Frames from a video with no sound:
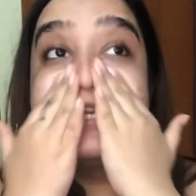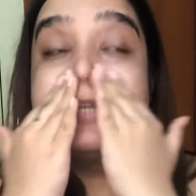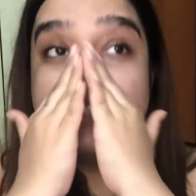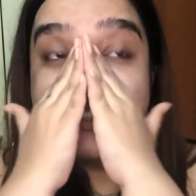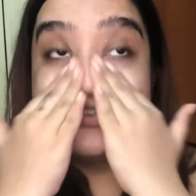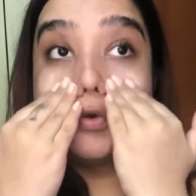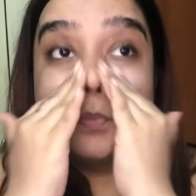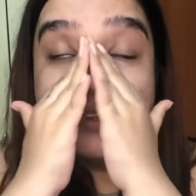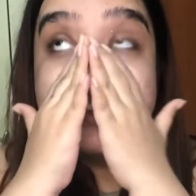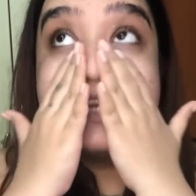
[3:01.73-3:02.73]

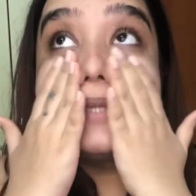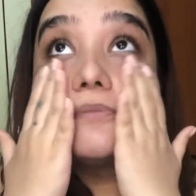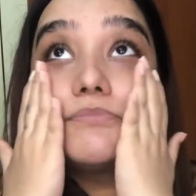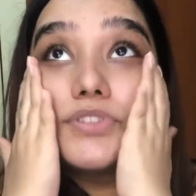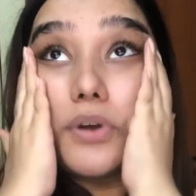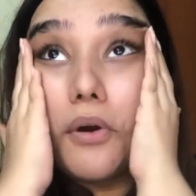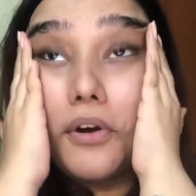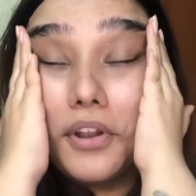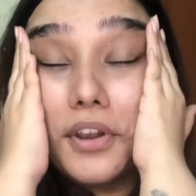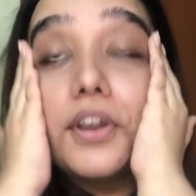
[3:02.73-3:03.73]
strobe creams
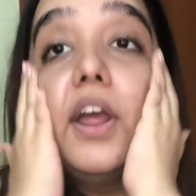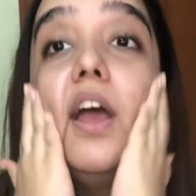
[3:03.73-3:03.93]
or